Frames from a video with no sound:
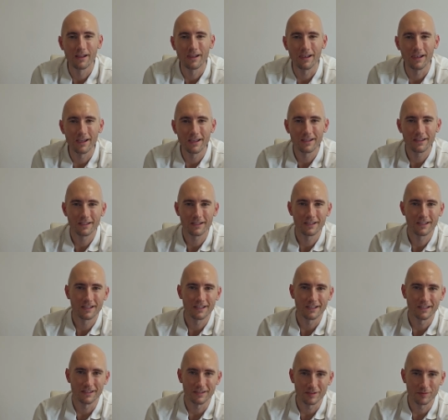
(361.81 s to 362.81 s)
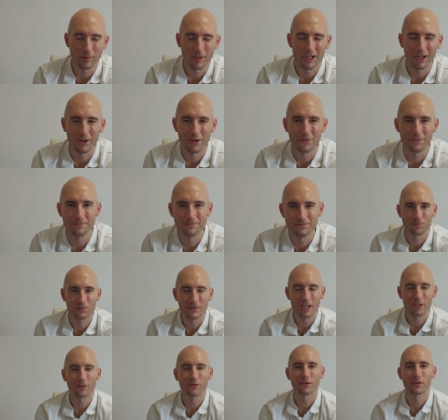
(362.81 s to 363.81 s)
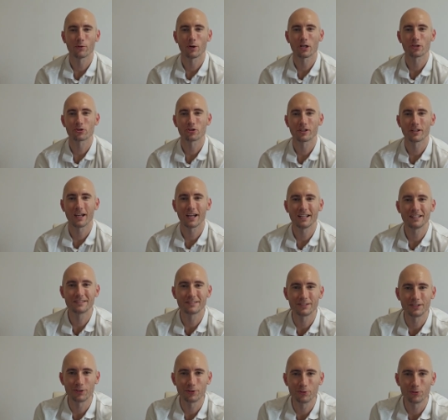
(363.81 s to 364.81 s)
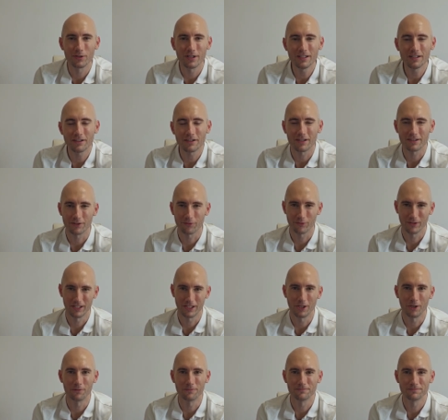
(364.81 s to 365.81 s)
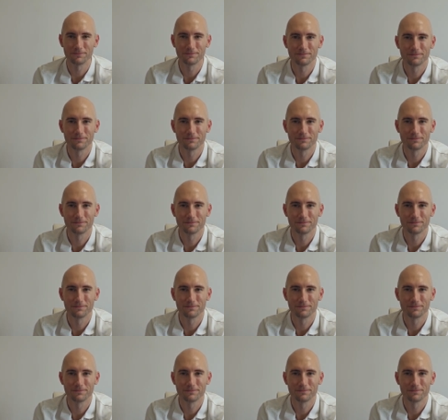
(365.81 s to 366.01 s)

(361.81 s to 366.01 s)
Link is below. Thank you for watching and see you in another video.